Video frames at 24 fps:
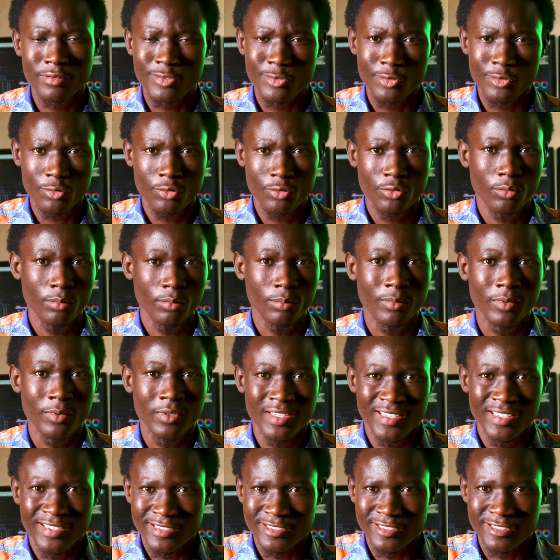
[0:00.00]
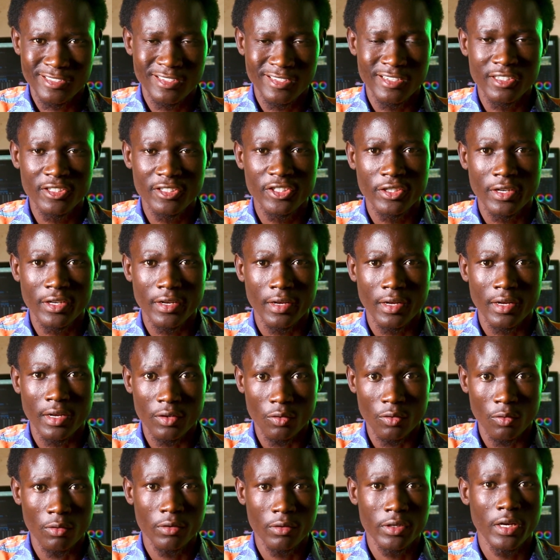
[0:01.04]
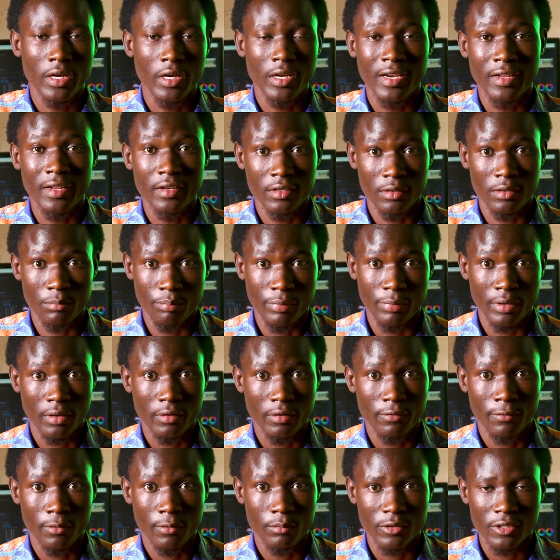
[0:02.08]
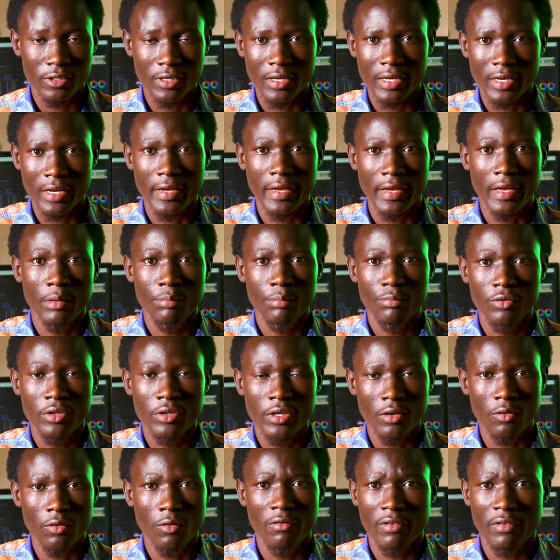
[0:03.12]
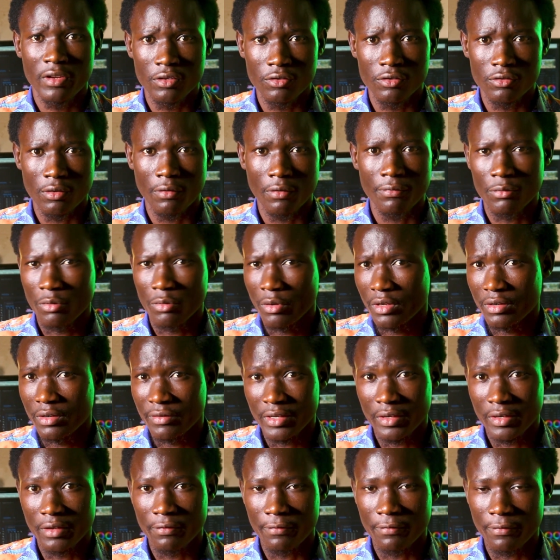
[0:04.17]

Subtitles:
YouTube, Skillshare, and other learning platforms that can help you get over the software really